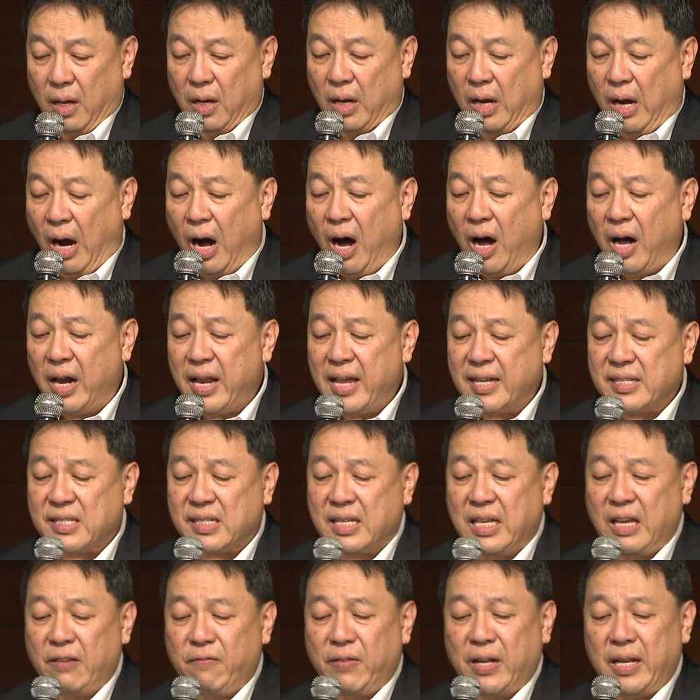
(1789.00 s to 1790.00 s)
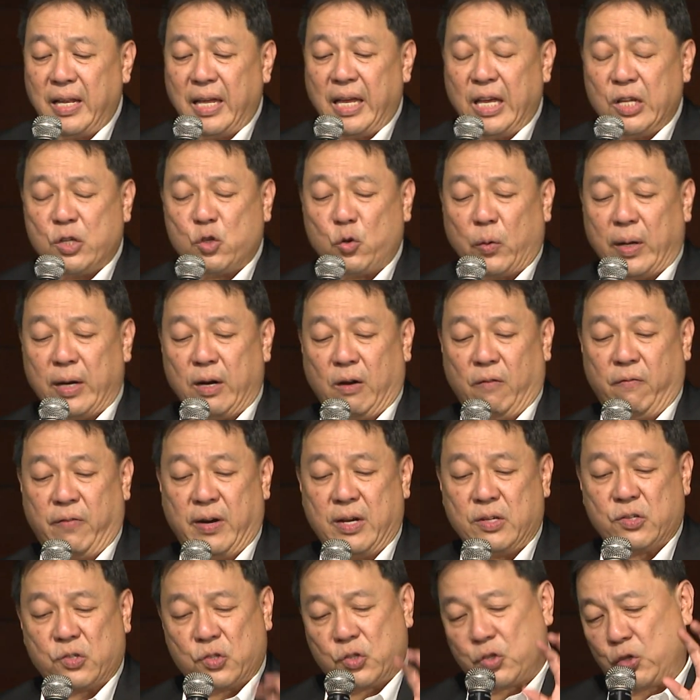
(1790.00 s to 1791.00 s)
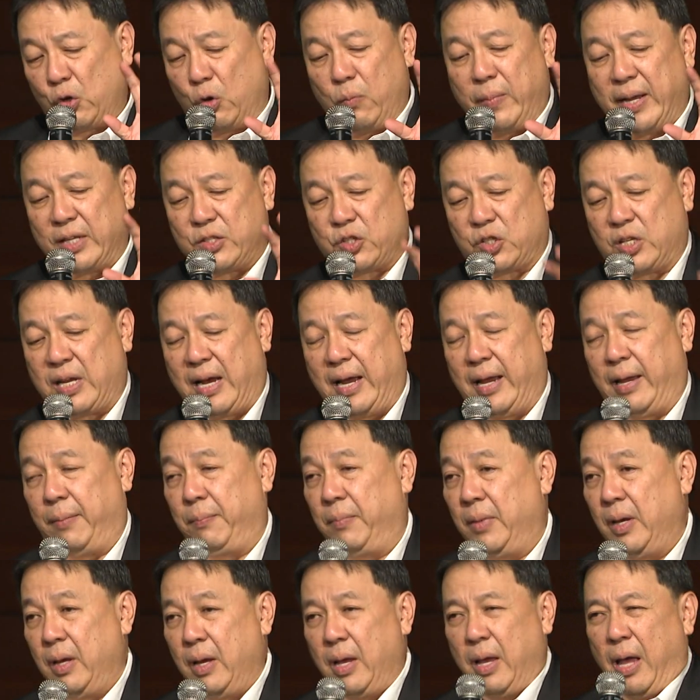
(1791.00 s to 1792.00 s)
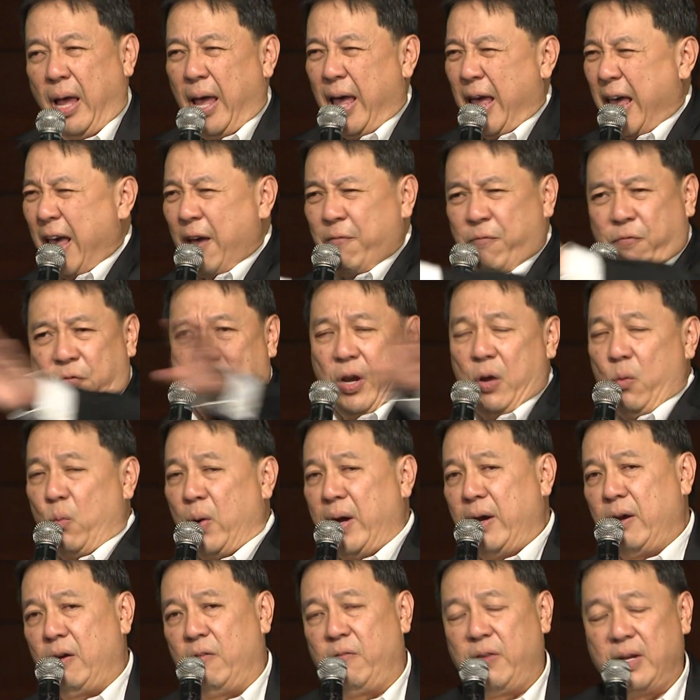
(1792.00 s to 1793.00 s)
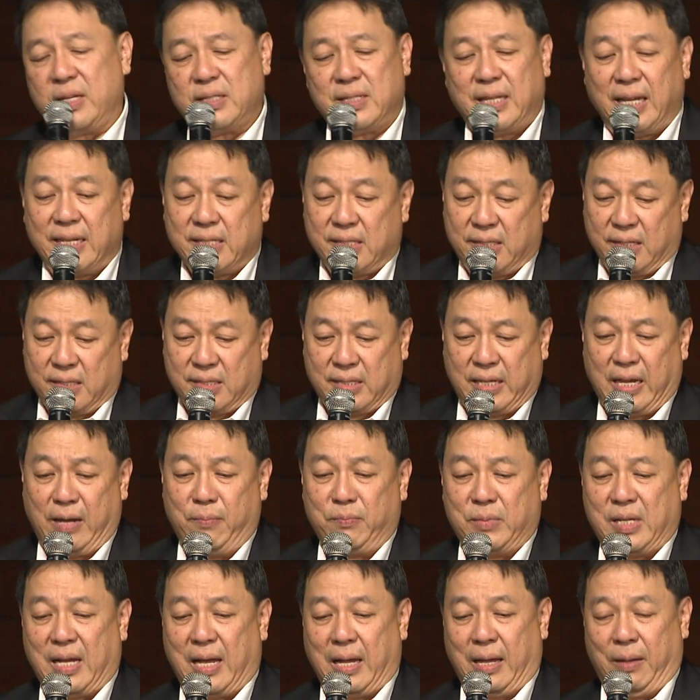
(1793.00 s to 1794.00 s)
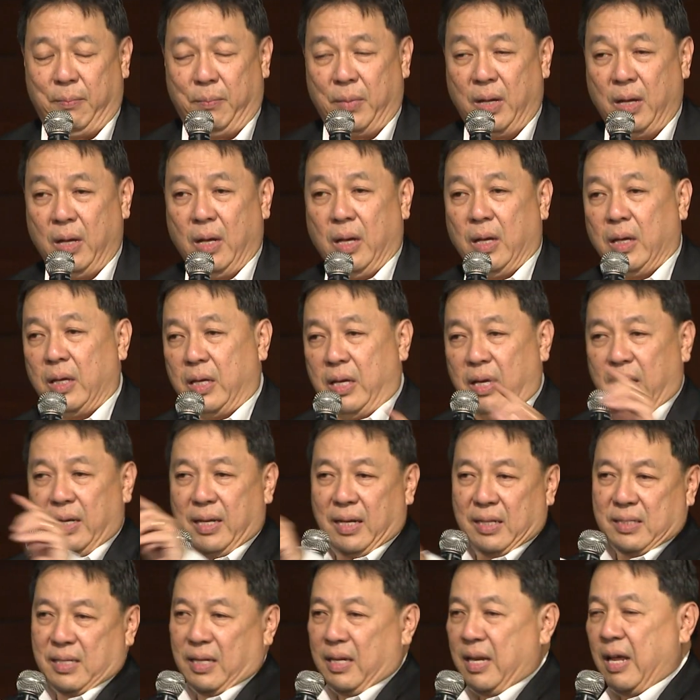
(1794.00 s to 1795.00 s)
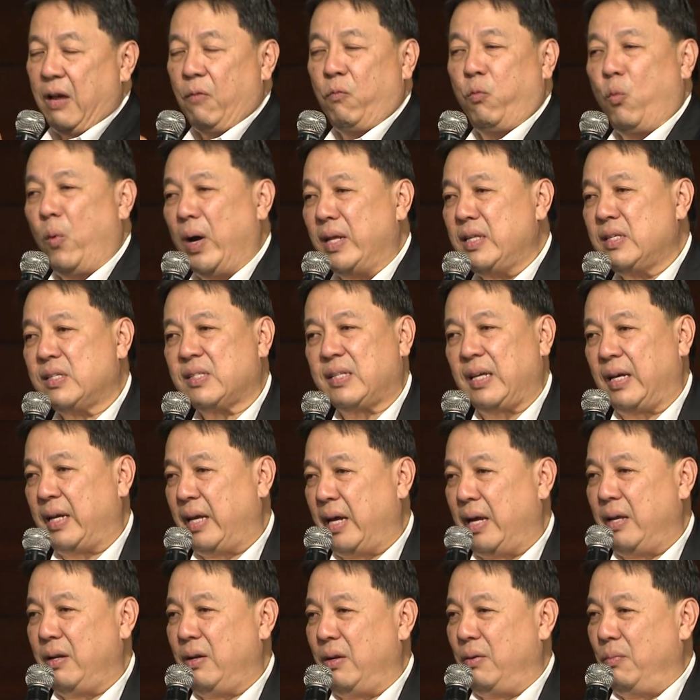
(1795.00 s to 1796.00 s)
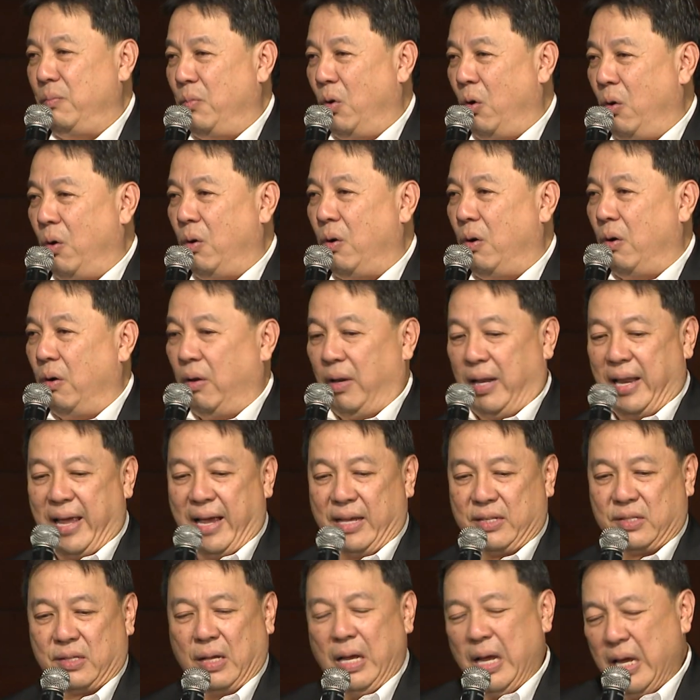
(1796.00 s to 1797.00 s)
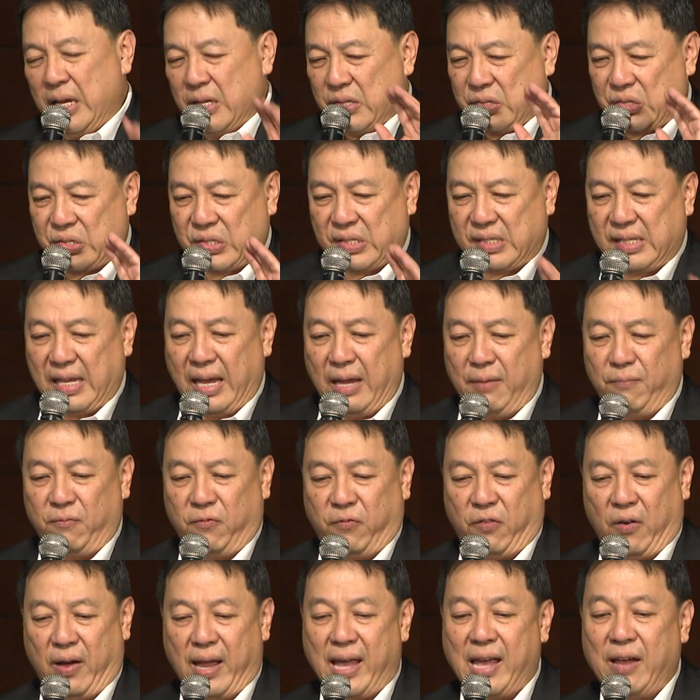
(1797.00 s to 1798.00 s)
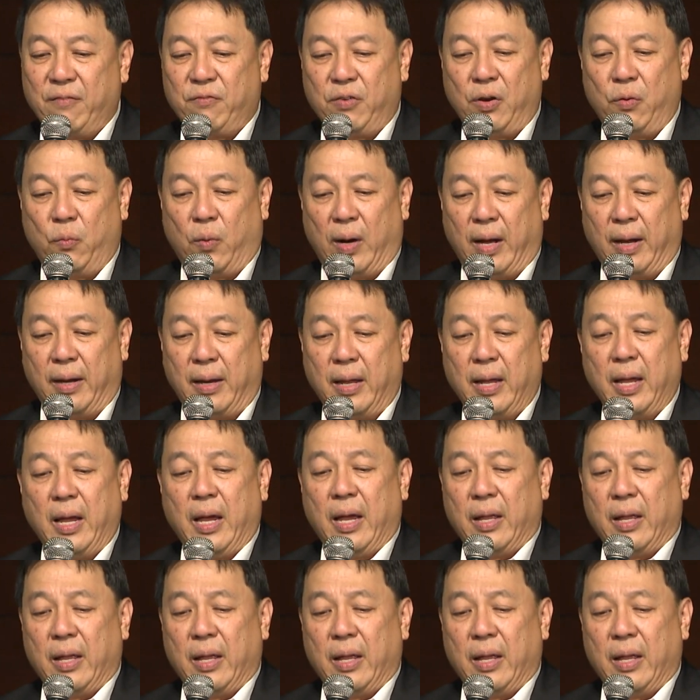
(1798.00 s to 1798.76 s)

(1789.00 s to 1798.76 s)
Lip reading: God has given each one of us so much time. Every one of us has the same time. He doesn't have 1 second more or less. Same for everyone.